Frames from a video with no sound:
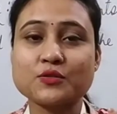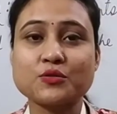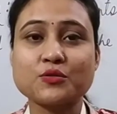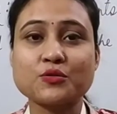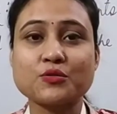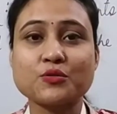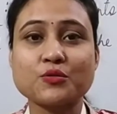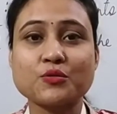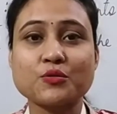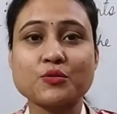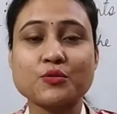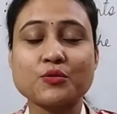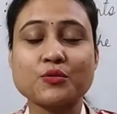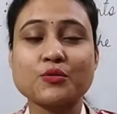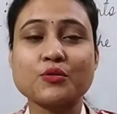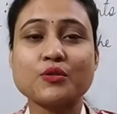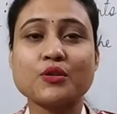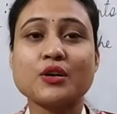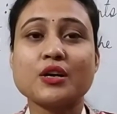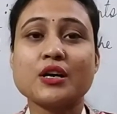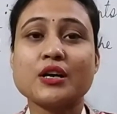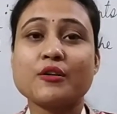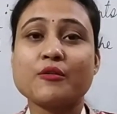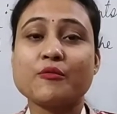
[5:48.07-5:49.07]
to know
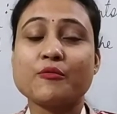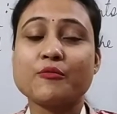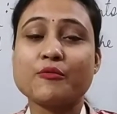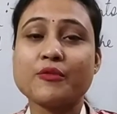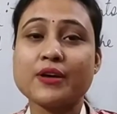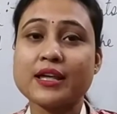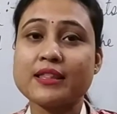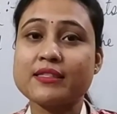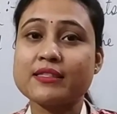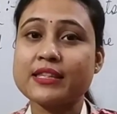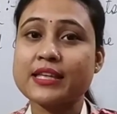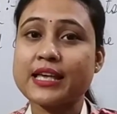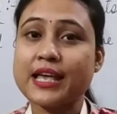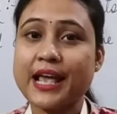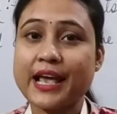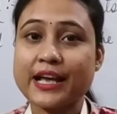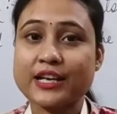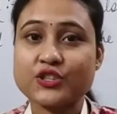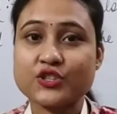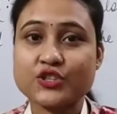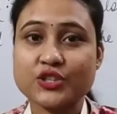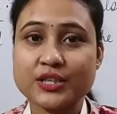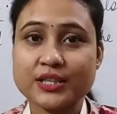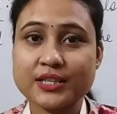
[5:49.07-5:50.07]
when the
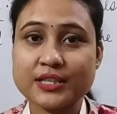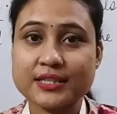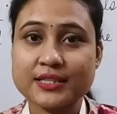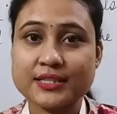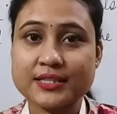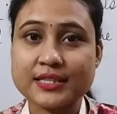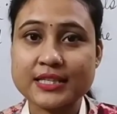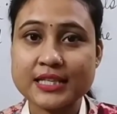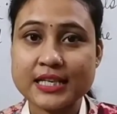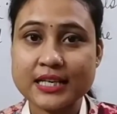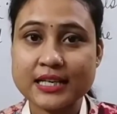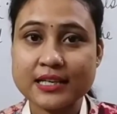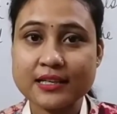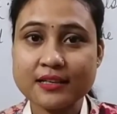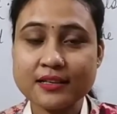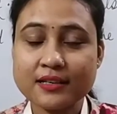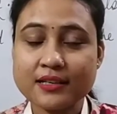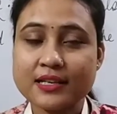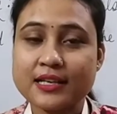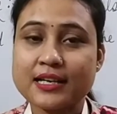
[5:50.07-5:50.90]
action is done?